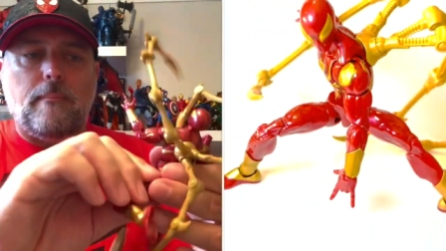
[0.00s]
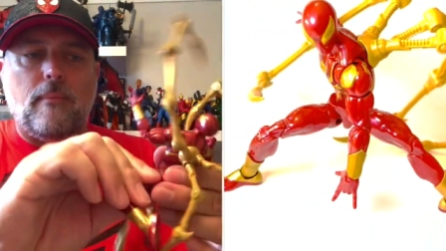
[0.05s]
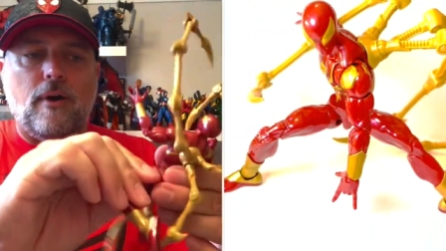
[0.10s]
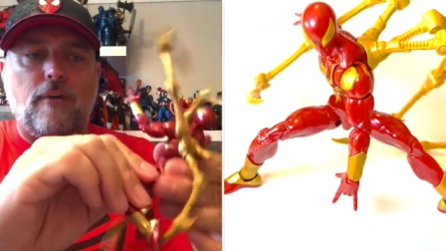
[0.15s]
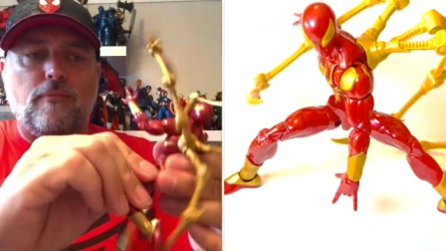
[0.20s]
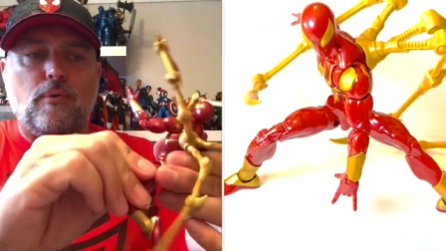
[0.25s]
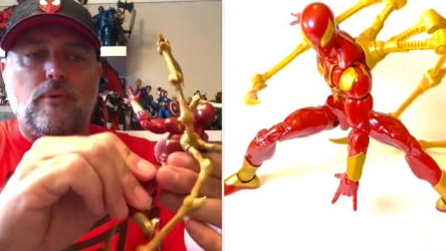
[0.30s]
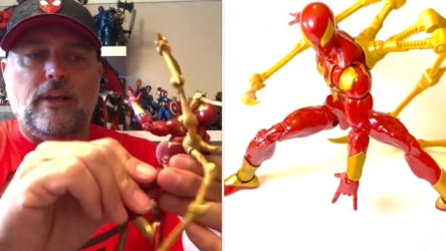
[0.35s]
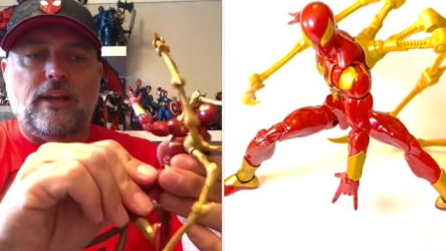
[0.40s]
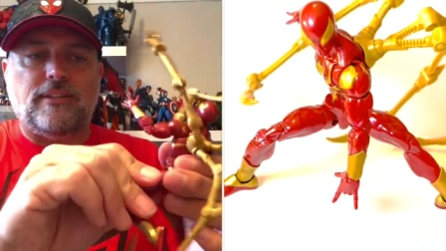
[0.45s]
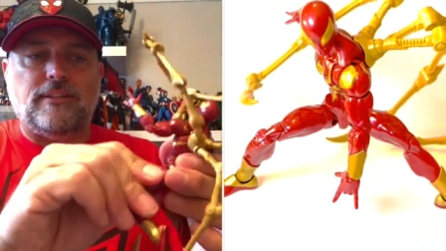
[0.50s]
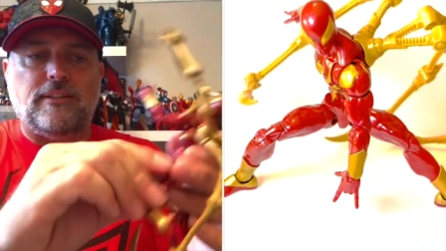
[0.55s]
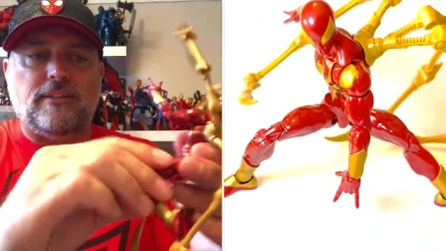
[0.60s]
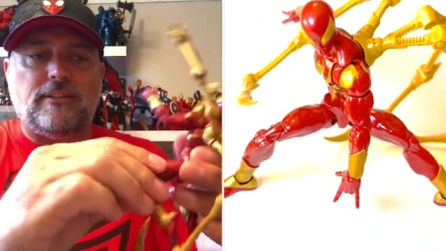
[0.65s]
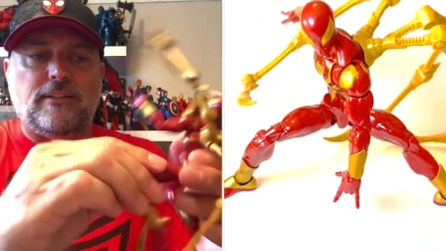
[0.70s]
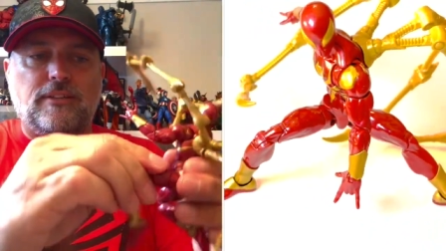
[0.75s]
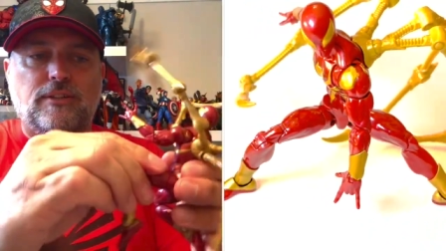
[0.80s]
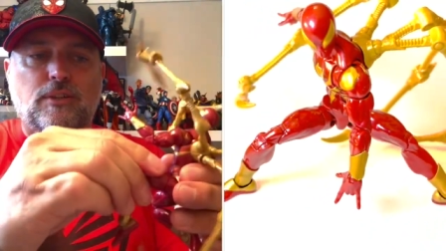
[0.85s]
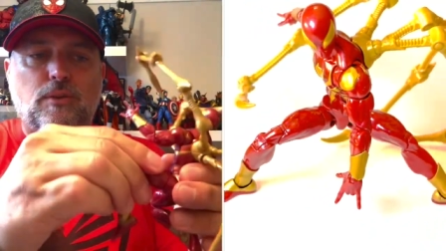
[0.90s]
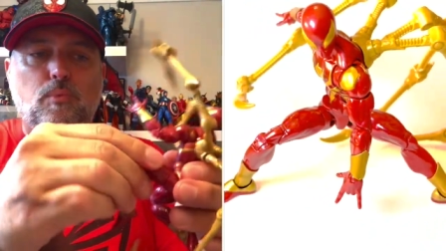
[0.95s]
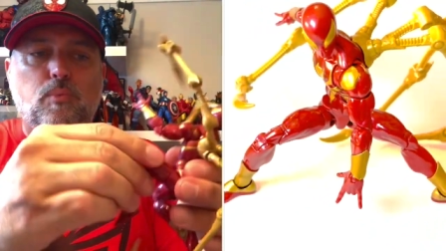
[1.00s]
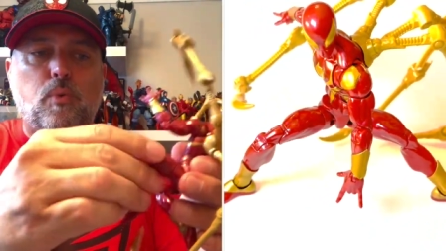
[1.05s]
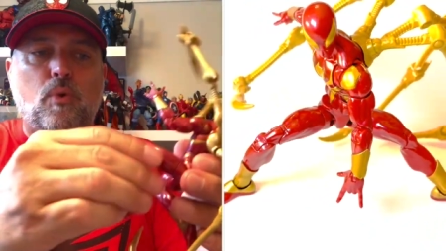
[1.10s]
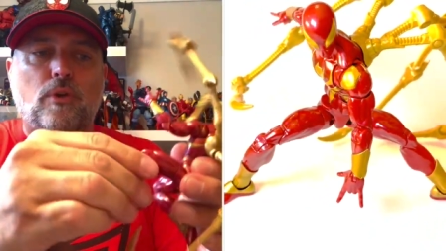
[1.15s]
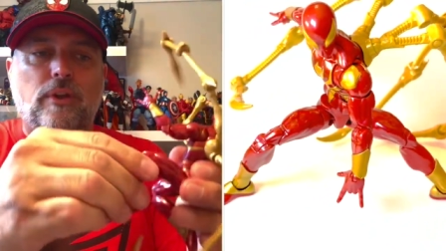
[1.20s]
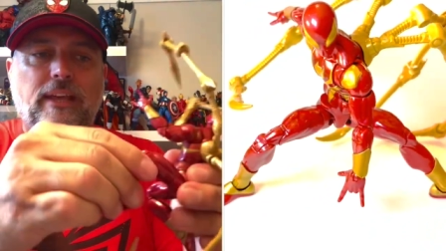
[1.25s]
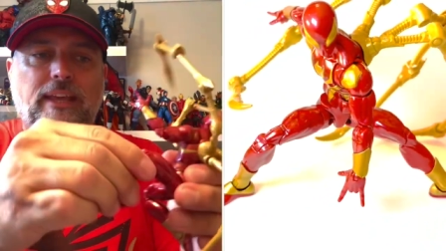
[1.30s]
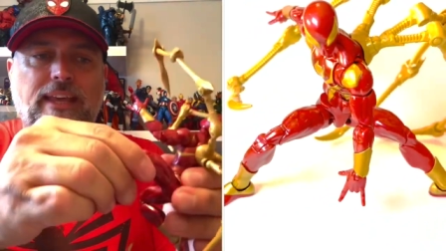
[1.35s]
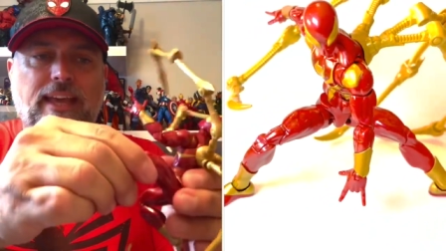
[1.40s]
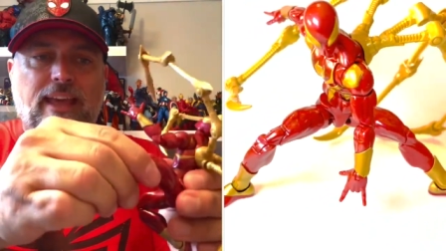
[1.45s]
Marvel Legends is you
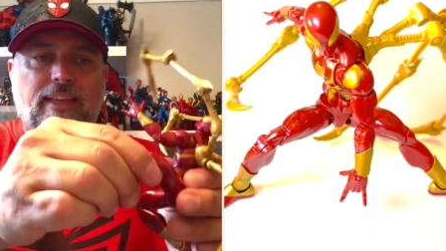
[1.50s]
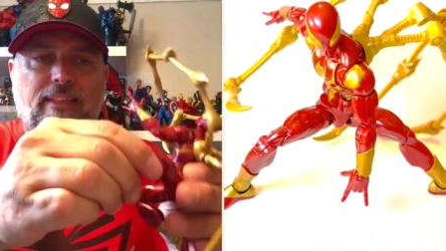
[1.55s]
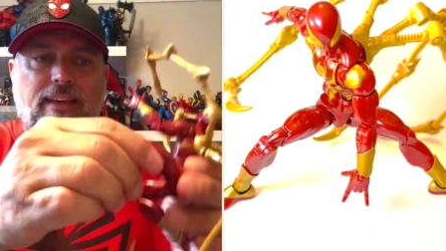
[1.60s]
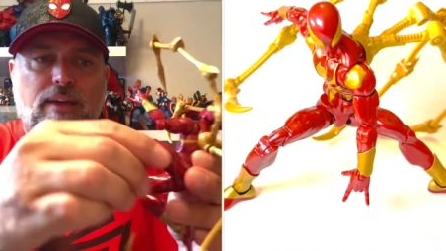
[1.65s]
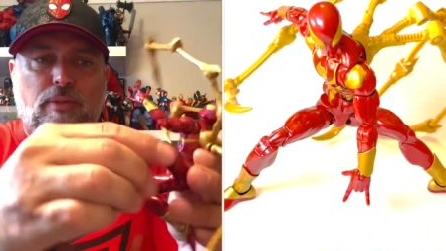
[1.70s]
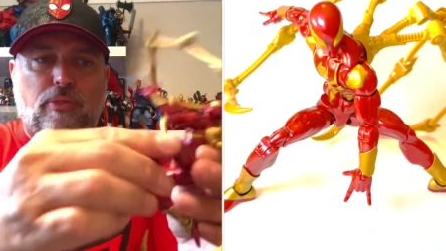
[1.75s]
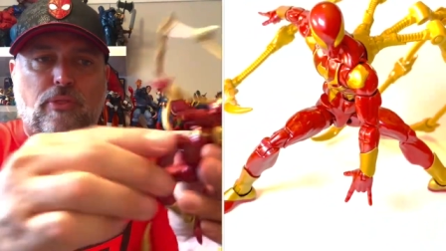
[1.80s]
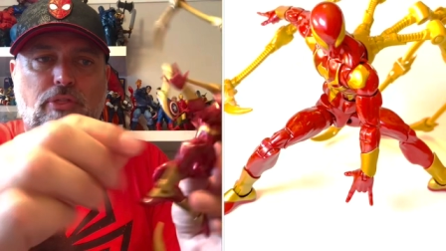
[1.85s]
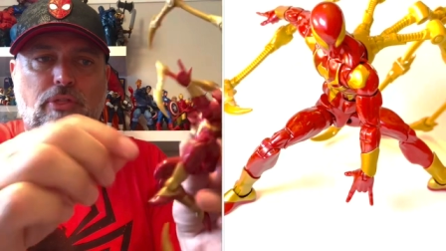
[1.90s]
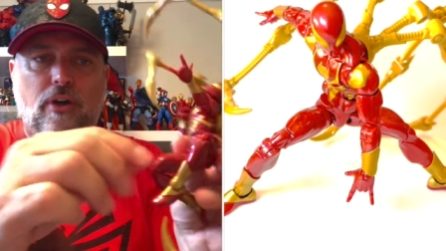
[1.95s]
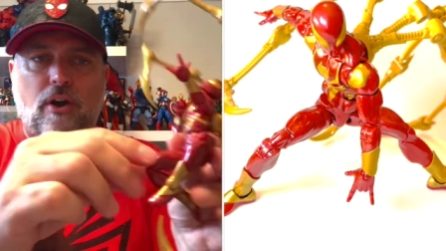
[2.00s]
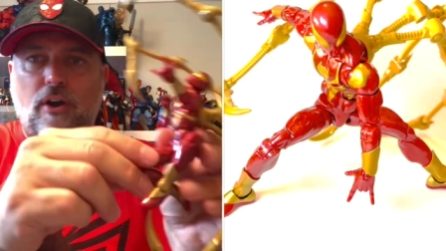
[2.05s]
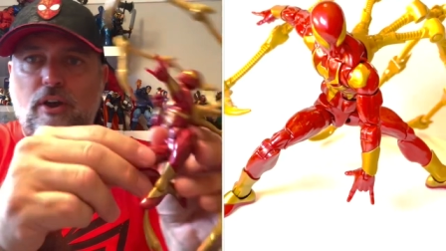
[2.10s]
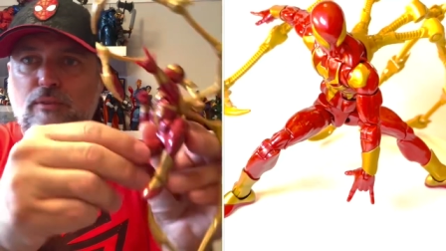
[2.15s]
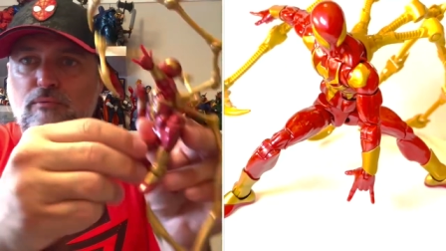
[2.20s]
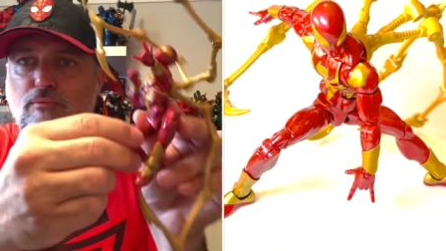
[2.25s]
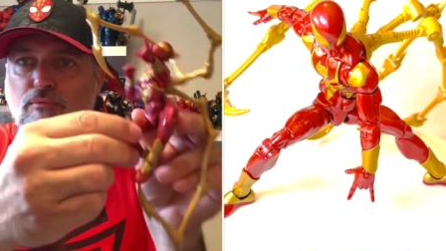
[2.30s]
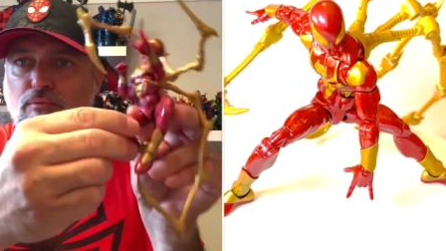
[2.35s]
want to get that thigh